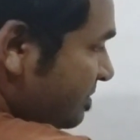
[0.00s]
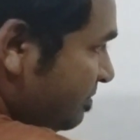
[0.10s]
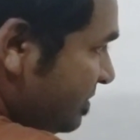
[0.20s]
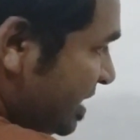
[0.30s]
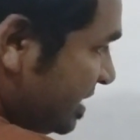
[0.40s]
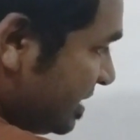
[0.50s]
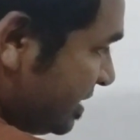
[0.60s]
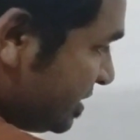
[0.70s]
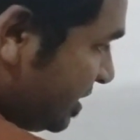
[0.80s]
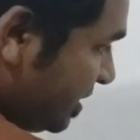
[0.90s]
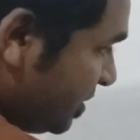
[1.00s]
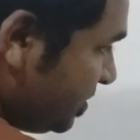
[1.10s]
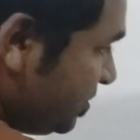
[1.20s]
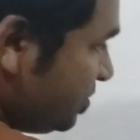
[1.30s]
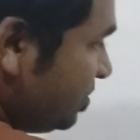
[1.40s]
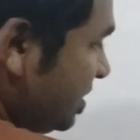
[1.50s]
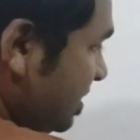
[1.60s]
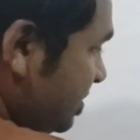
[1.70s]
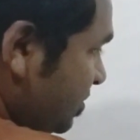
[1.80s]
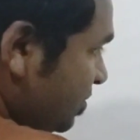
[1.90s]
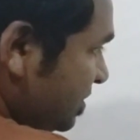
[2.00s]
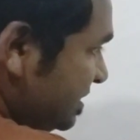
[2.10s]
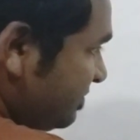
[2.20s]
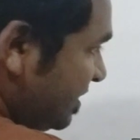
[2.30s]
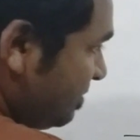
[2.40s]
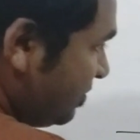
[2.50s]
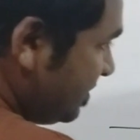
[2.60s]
make it clear to you through this frame of